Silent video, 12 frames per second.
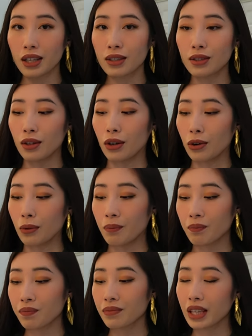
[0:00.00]
So
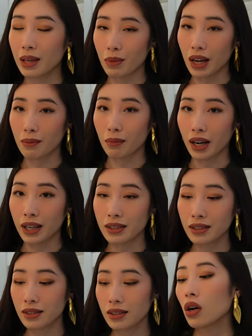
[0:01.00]
keep that in
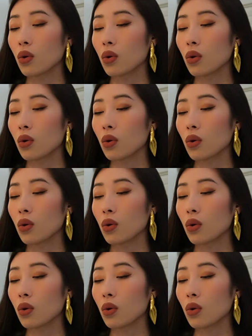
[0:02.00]
mind.